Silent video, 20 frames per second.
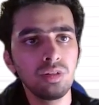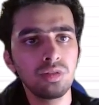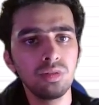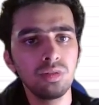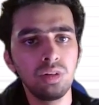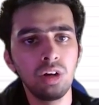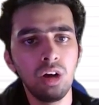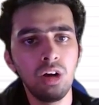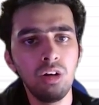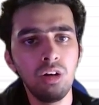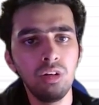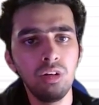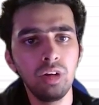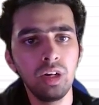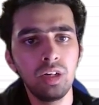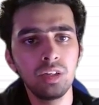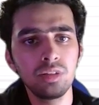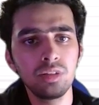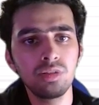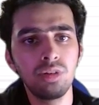so now
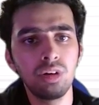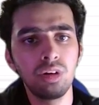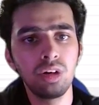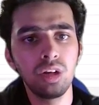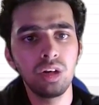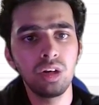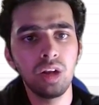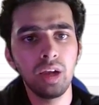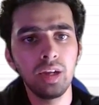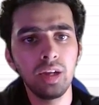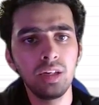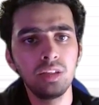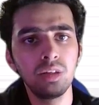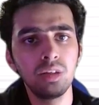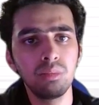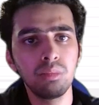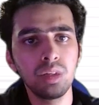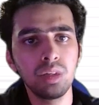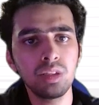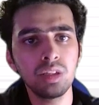it is gonna write
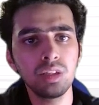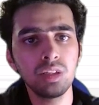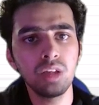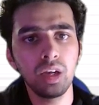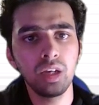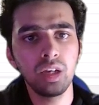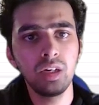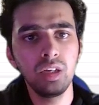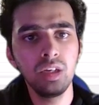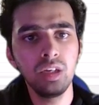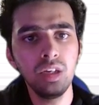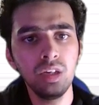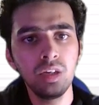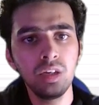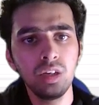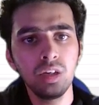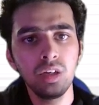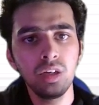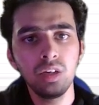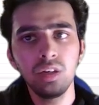the message ID
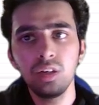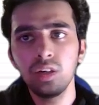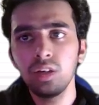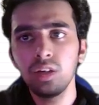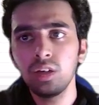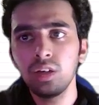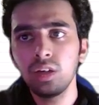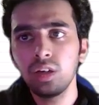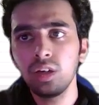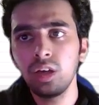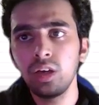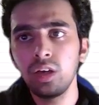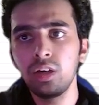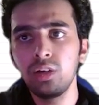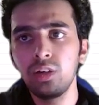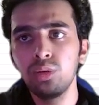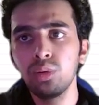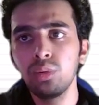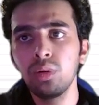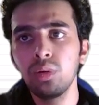
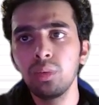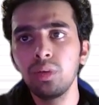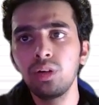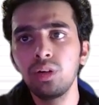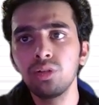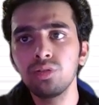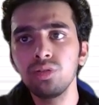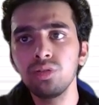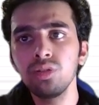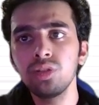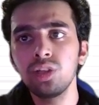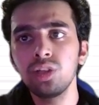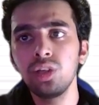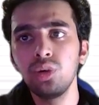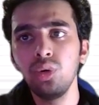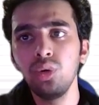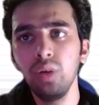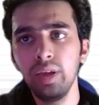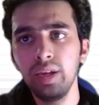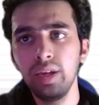and you will be able to say
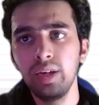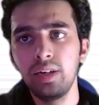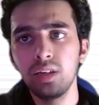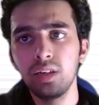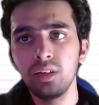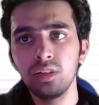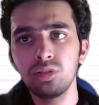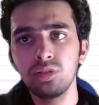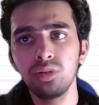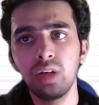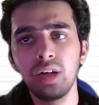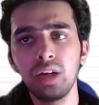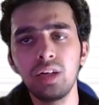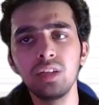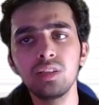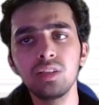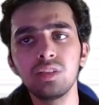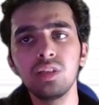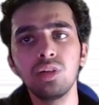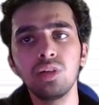08. So
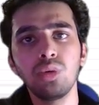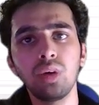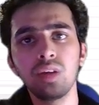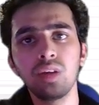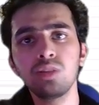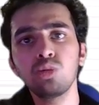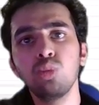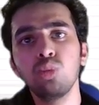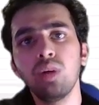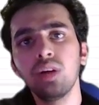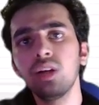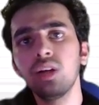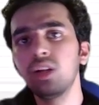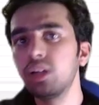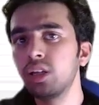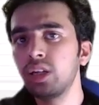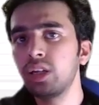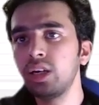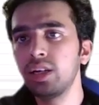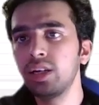that is
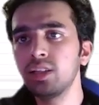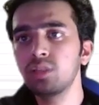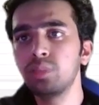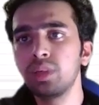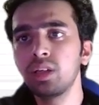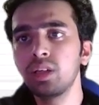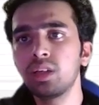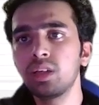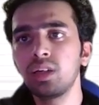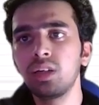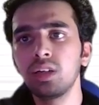0x100 is being